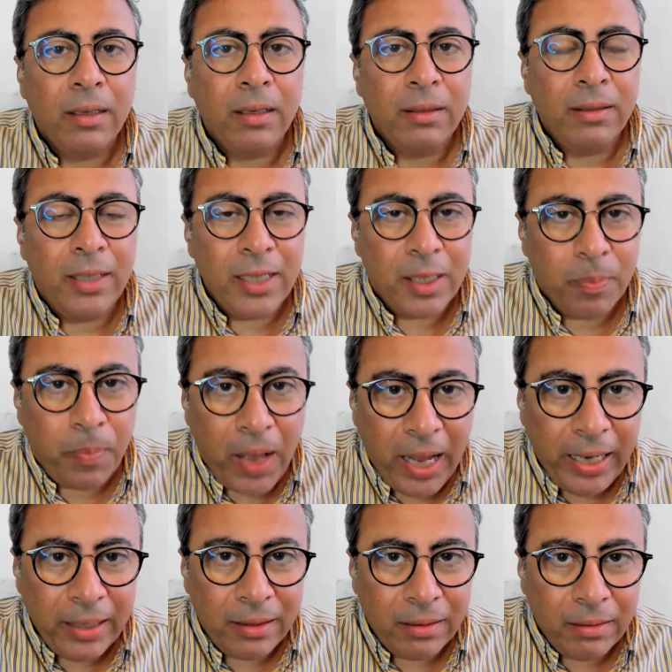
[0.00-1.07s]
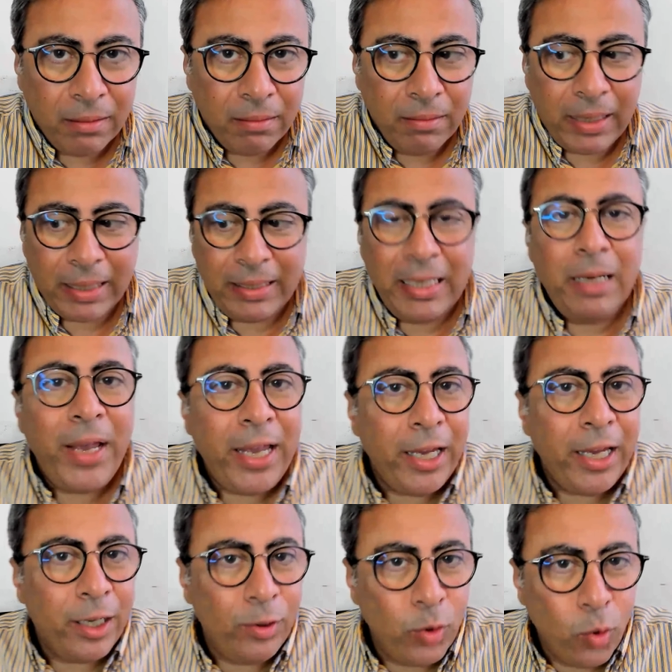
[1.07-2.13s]
despite that he may
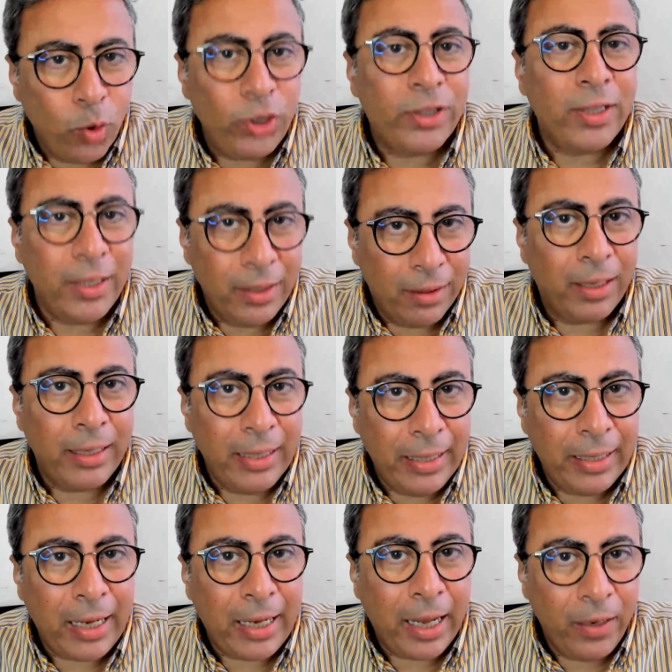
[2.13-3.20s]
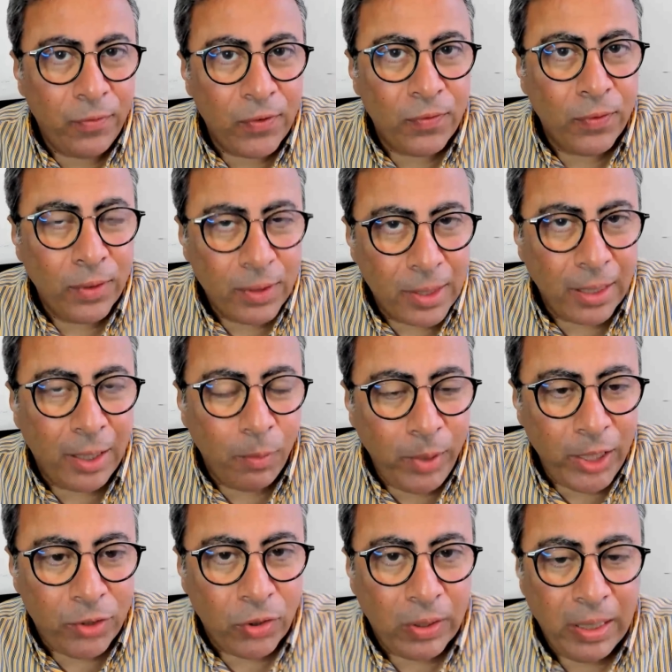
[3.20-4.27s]
ignore it in the real life
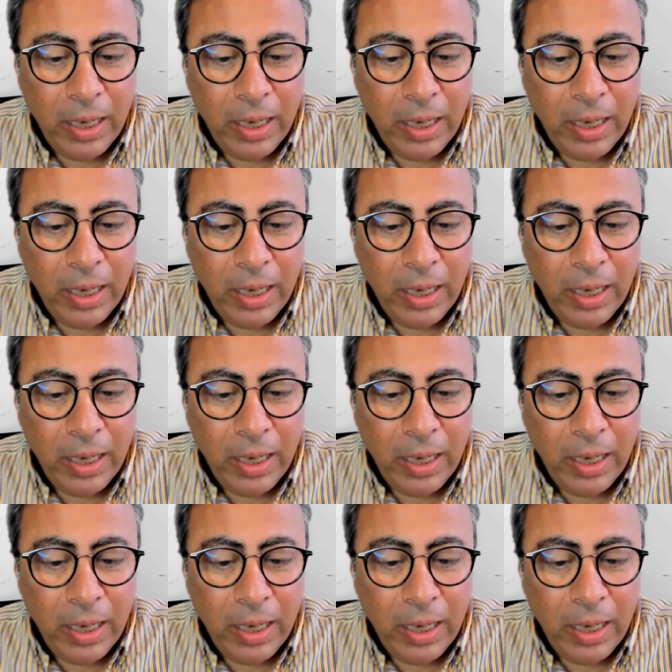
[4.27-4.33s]
situation.